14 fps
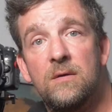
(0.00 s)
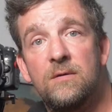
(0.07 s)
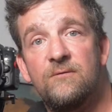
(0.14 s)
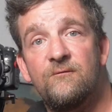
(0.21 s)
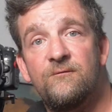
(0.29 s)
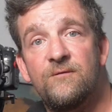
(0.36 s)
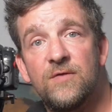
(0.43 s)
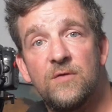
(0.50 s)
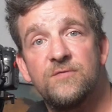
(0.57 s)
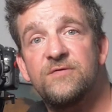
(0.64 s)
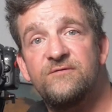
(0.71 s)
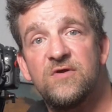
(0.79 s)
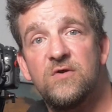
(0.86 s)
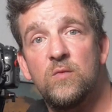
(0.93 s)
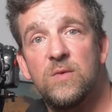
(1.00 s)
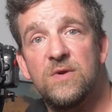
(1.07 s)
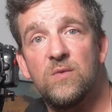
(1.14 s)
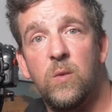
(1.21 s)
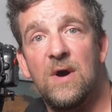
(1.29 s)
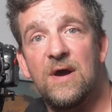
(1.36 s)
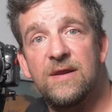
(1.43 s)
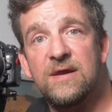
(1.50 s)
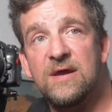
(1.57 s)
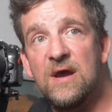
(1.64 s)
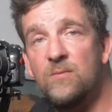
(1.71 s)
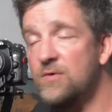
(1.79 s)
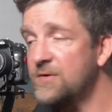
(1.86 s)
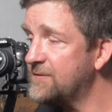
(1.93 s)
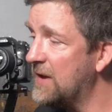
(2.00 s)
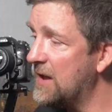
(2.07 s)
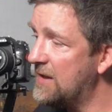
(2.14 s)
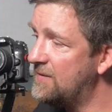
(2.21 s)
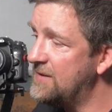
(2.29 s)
And for those of you with wider cameras,